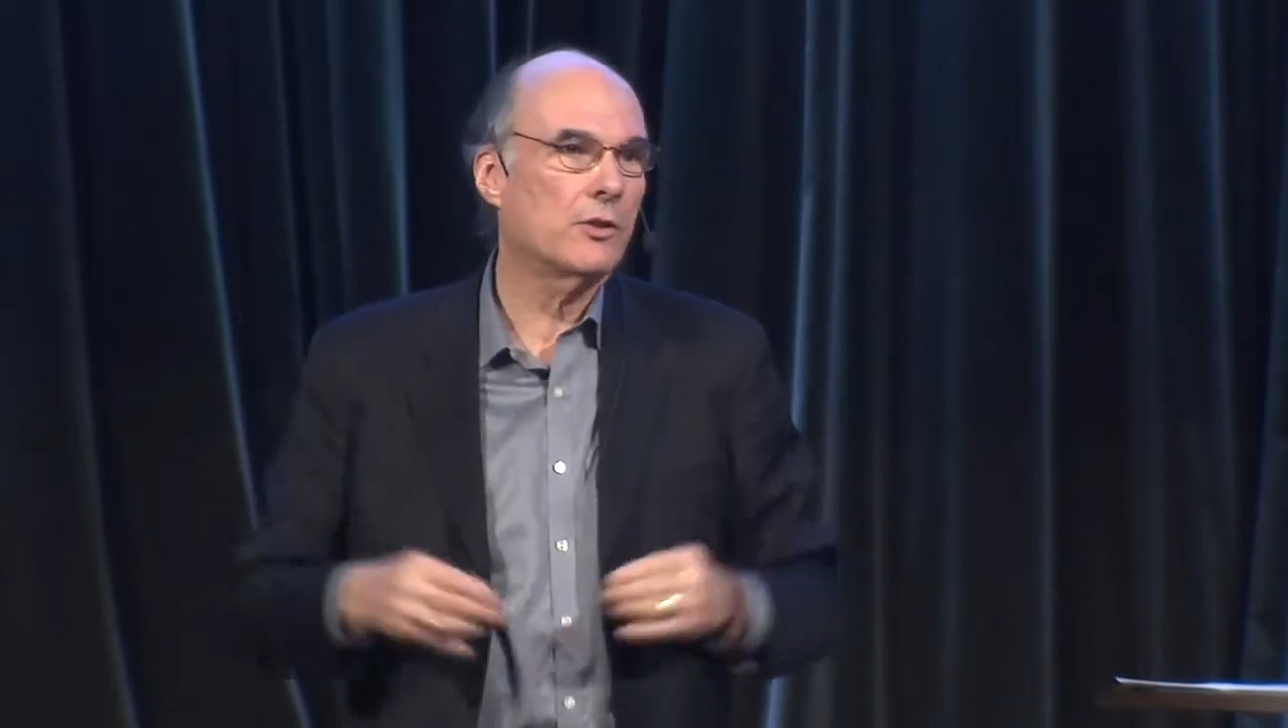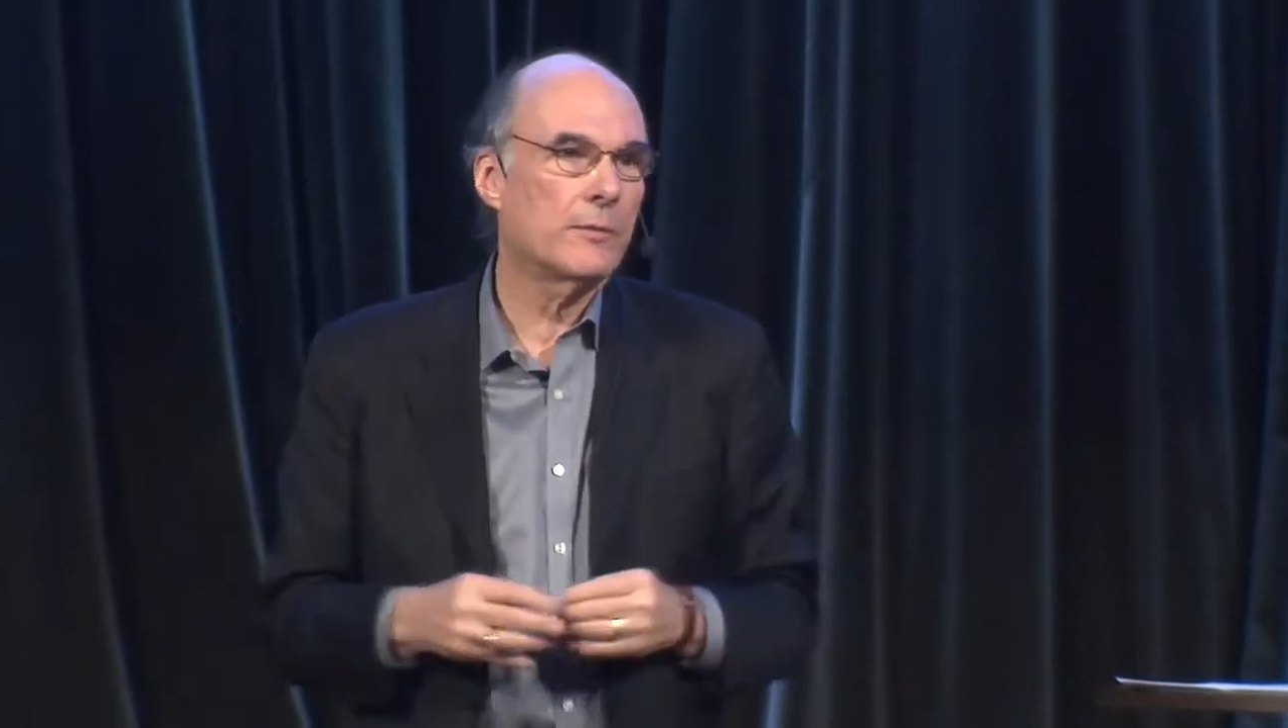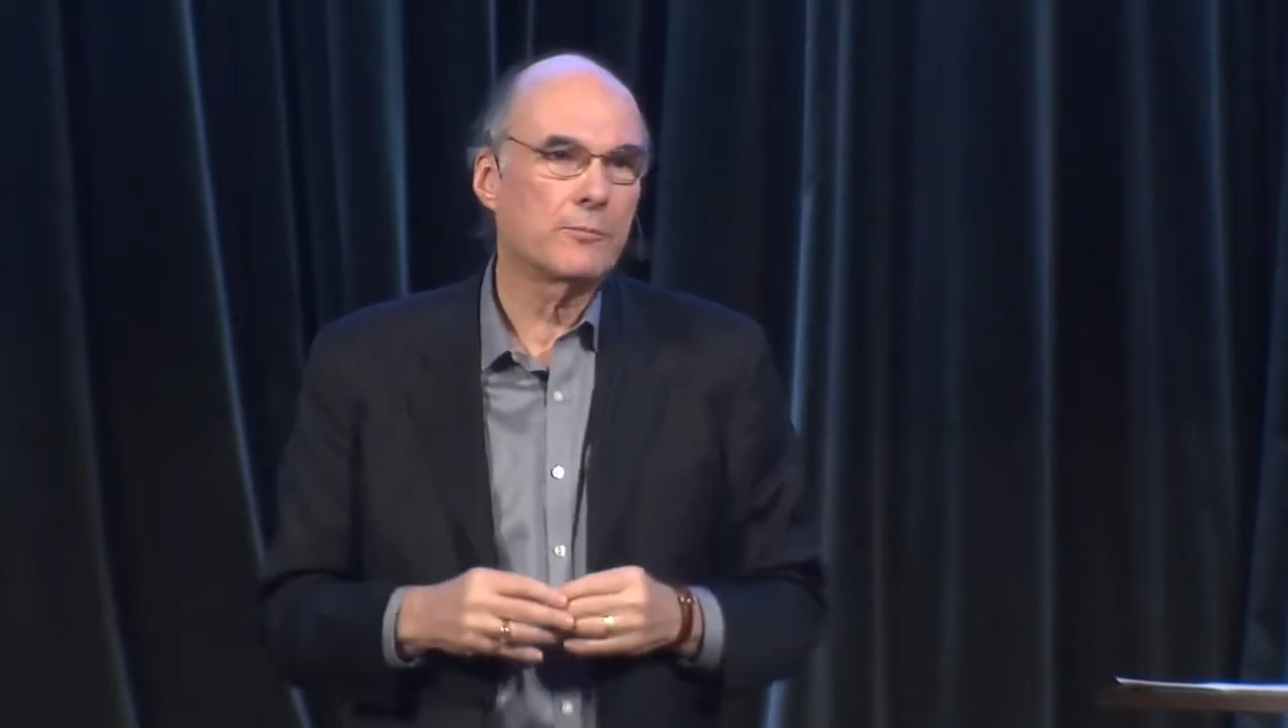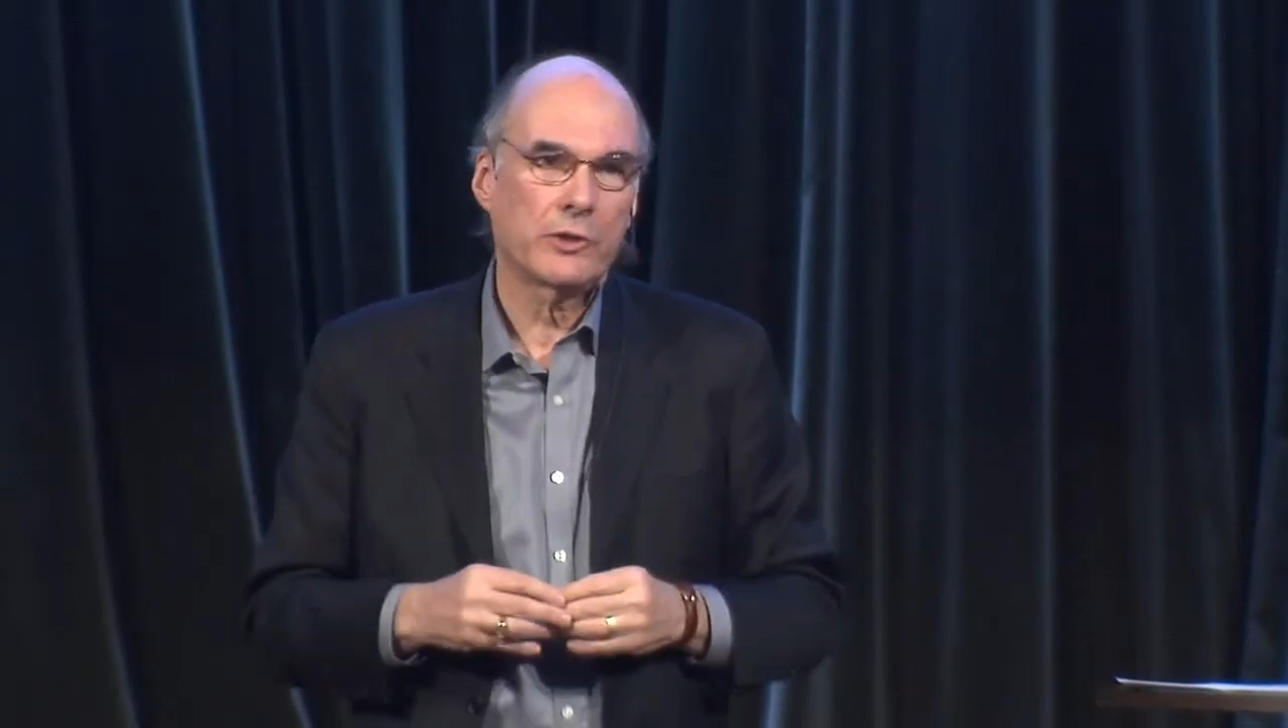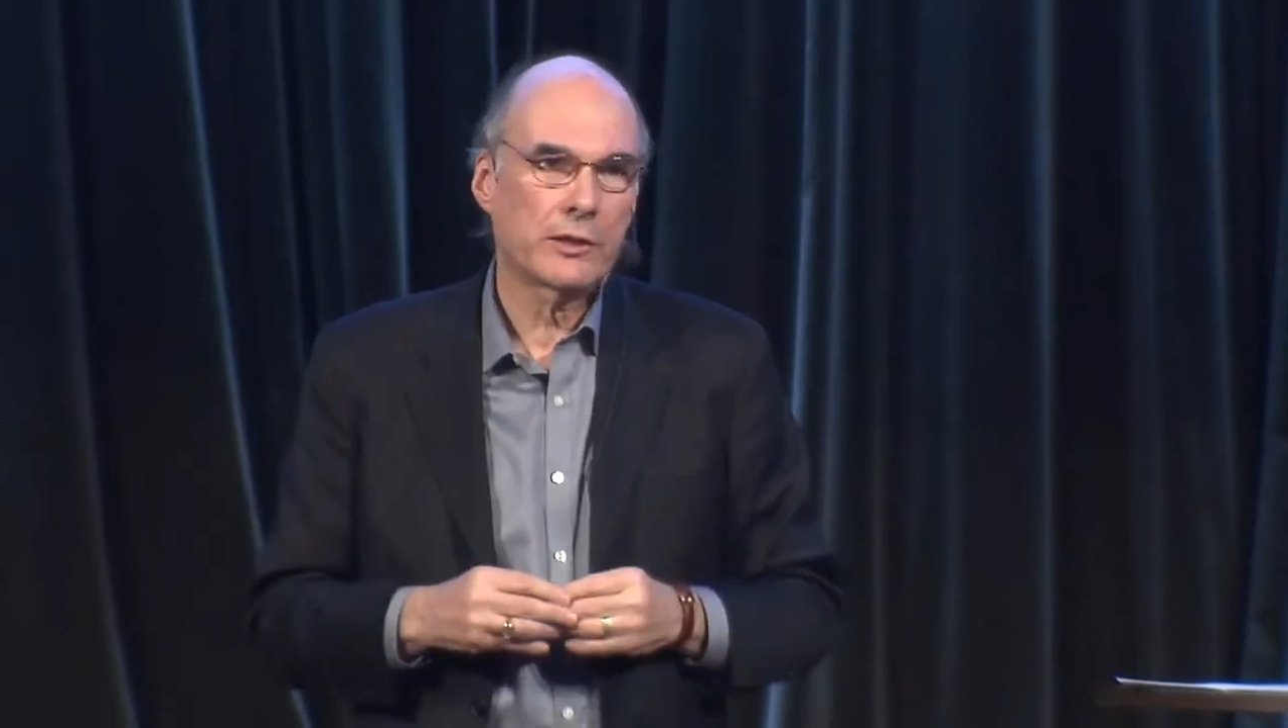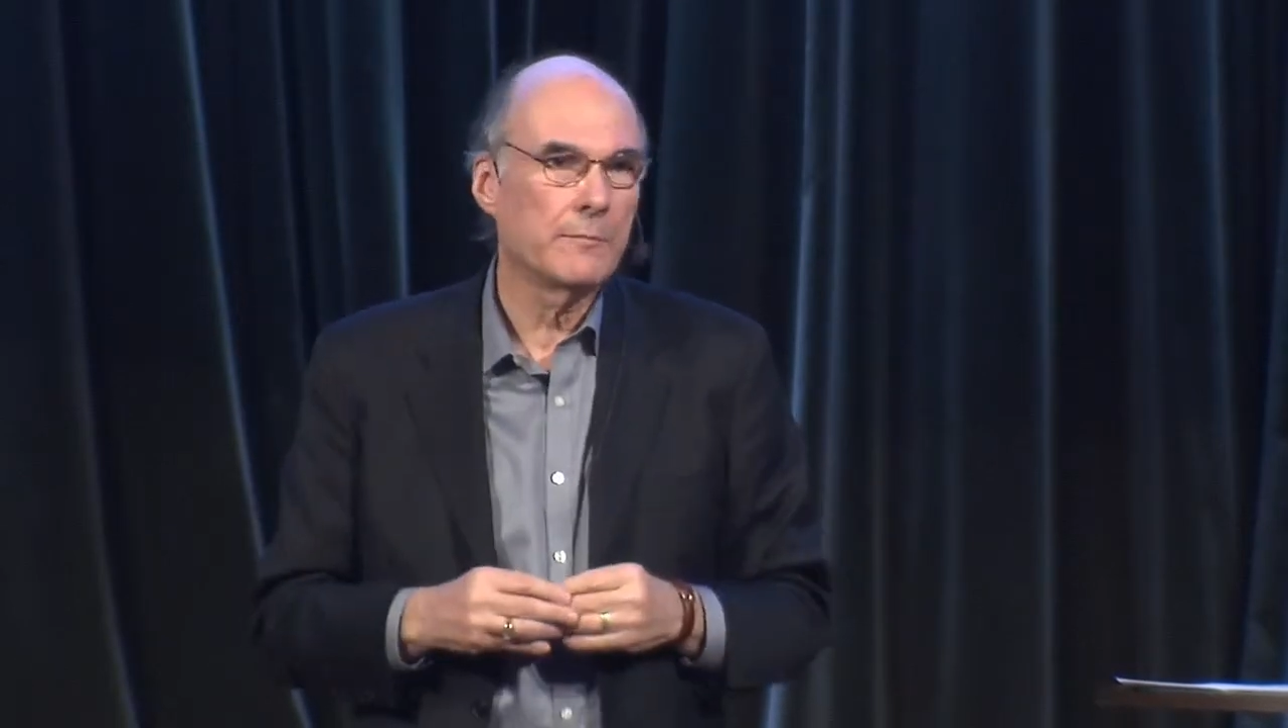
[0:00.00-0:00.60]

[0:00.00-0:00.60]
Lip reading: corporate